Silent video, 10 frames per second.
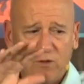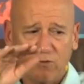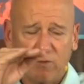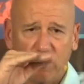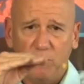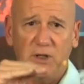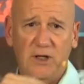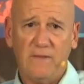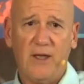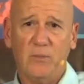to really
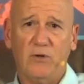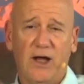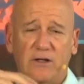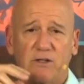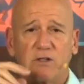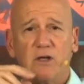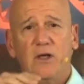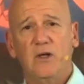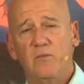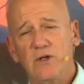begin that practice
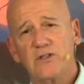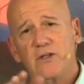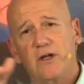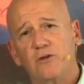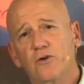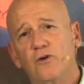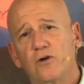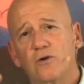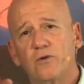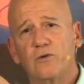means that
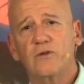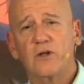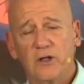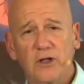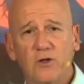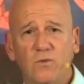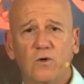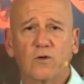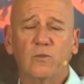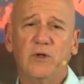your clinical
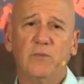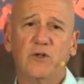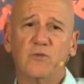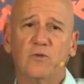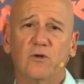work will be much more